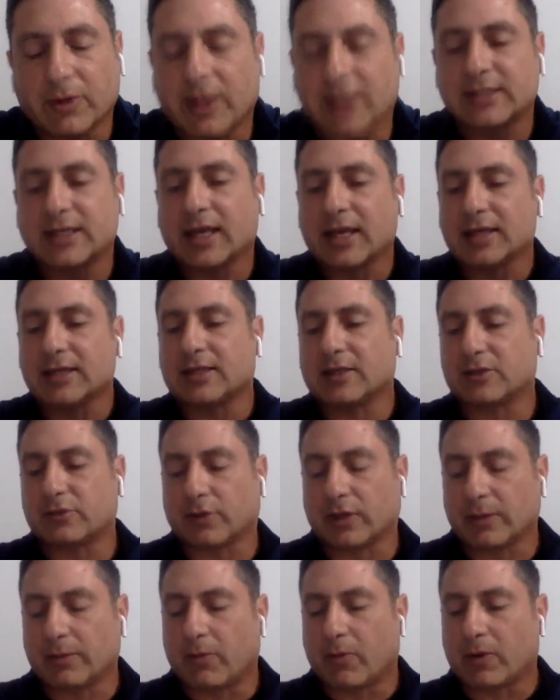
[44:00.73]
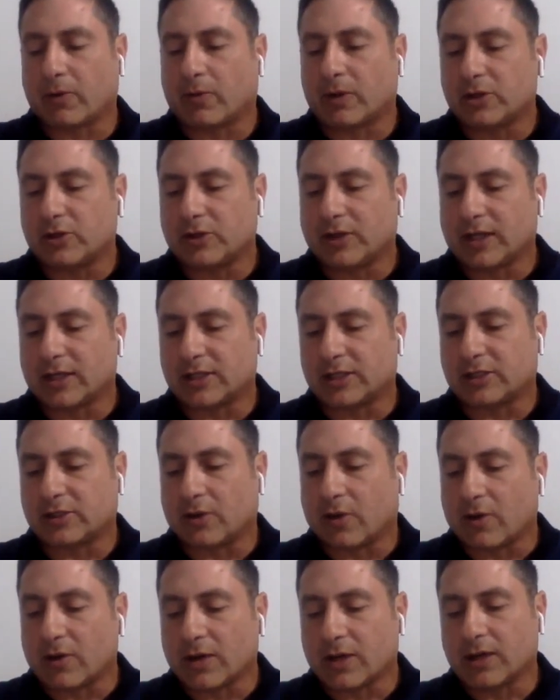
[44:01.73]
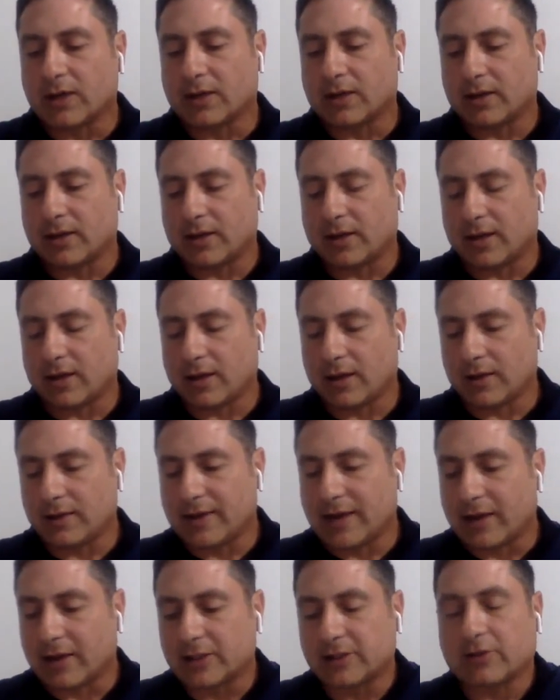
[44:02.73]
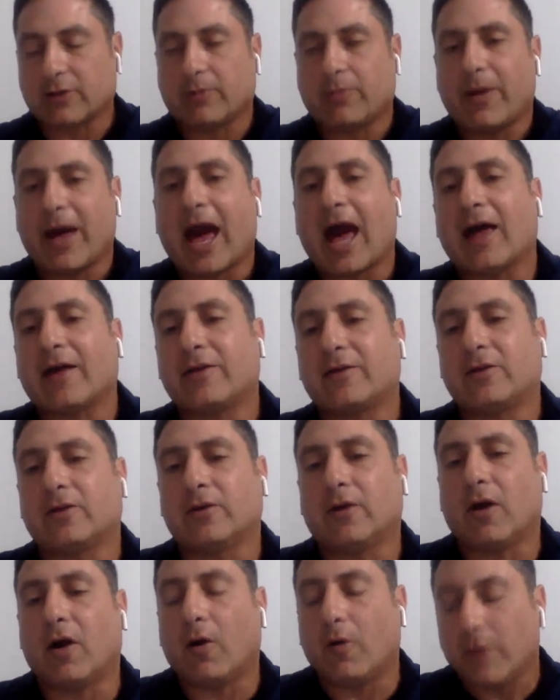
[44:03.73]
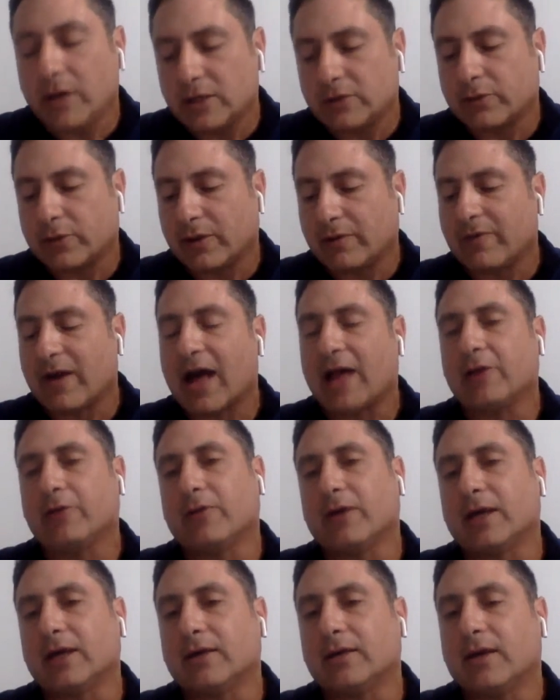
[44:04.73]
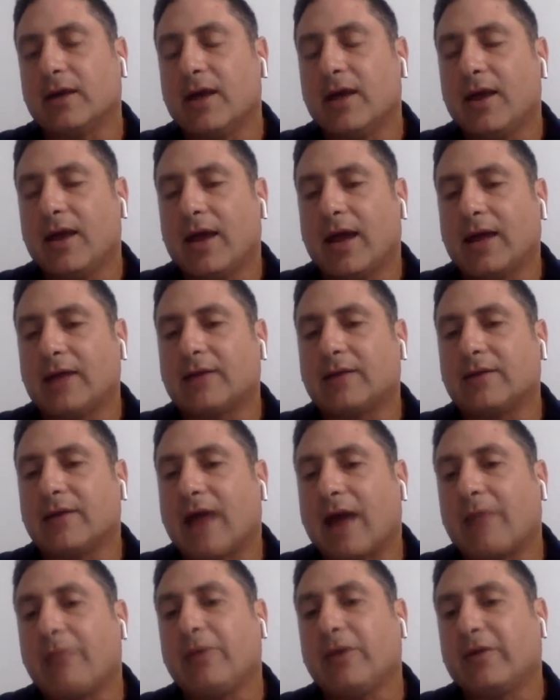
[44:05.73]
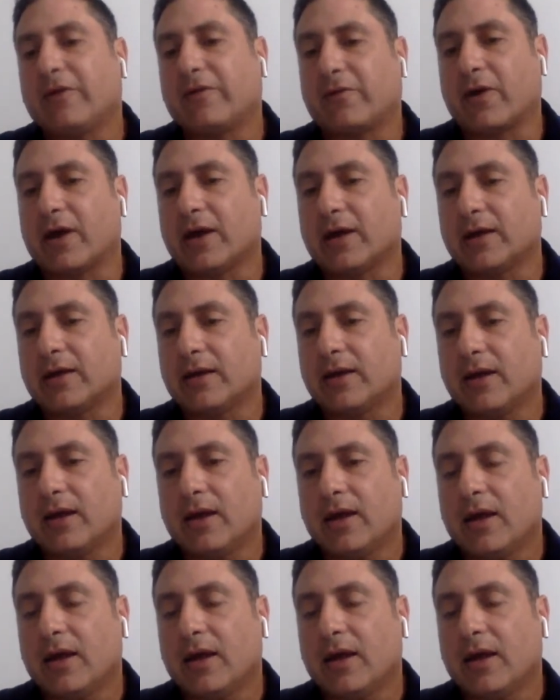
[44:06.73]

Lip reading: I'm trying to say is, it's really important once you get started down a certain path to always reevaluate and to not be afraid